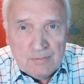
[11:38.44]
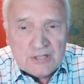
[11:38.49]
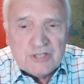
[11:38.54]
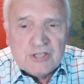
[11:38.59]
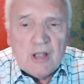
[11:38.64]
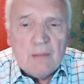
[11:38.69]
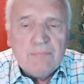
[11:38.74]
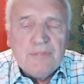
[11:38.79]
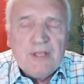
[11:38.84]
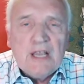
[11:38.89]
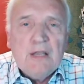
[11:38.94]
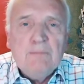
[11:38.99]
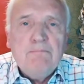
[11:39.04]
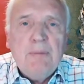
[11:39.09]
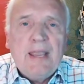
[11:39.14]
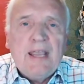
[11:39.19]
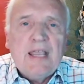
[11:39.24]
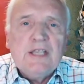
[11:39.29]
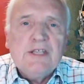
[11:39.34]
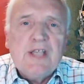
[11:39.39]
But
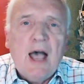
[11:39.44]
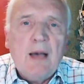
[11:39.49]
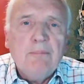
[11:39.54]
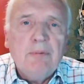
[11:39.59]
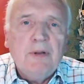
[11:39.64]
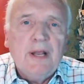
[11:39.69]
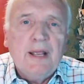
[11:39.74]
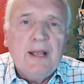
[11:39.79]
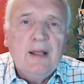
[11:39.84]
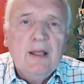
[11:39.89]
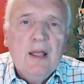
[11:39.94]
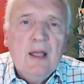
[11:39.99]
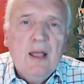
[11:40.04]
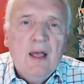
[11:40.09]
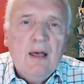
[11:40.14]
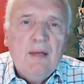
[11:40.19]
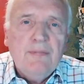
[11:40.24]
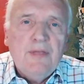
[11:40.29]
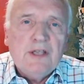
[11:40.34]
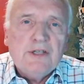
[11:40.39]
something big is happening.
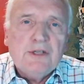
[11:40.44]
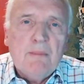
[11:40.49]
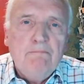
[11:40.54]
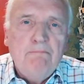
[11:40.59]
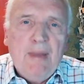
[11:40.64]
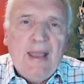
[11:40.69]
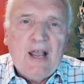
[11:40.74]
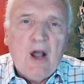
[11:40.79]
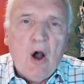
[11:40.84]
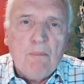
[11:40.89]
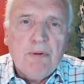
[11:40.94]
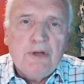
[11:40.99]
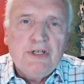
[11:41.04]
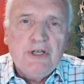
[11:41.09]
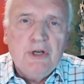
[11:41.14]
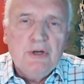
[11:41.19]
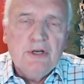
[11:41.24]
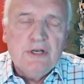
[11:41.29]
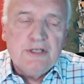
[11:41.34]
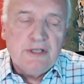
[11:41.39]
There's a big
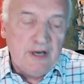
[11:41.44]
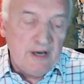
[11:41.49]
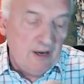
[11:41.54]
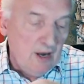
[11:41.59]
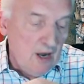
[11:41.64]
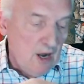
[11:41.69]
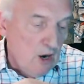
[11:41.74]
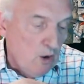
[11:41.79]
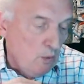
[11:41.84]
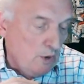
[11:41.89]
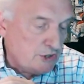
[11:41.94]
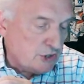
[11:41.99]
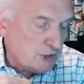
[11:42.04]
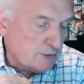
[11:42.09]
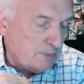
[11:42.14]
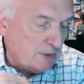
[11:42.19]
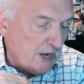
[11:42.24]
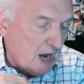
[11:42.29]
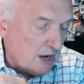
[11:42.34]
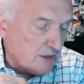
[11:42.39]
opportunity,
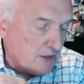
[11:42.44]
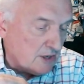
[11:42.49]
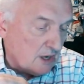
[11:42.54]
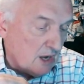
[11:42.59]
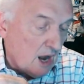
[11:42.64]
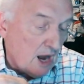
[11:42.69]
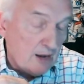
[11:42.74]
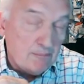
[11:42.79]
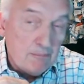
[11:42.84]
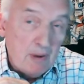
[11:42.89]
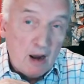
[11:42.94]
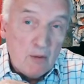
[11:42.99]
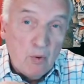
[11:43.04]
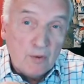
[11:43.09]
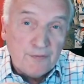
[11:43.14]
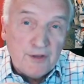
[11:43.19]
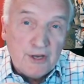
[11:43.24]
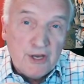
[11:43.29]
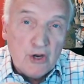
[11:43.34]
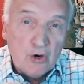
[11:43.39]
which has been underlined
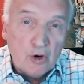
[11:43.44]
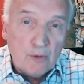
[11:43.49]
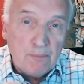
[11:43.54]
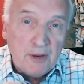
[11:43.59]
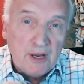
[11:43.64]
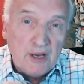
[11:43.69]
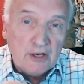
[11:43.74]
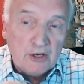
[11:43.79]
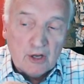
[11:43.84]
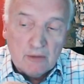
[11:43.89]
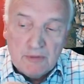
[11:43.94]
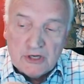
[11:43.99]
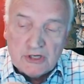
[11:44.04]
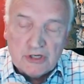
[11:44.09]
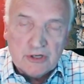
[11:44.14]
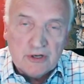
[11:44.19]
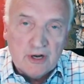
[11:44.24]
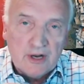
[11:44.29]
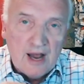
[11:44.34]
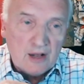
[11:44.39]
by what the European
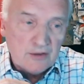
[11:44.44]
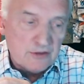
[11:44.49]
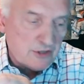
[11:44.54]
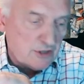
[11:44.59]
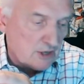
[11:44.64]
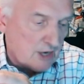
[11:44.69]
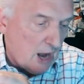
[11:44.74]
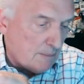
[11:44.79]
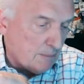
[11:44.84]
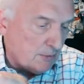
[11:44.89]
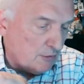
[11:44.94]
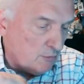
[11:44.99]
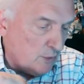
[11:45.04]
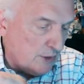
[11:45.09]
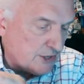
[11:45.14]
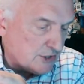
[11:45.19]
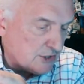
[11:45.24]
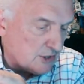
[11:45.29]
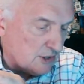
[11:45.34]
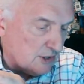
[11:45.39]
Commission announced a couple
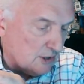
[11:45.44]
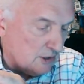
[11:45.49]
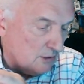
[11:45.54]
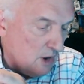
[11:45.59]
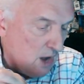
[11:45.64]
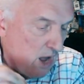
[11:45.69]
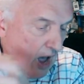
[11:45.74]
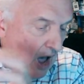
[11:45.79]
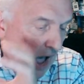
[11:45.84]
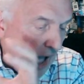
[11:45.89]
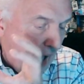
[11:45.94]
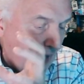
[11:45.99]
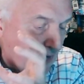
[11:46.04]
of weeks ago,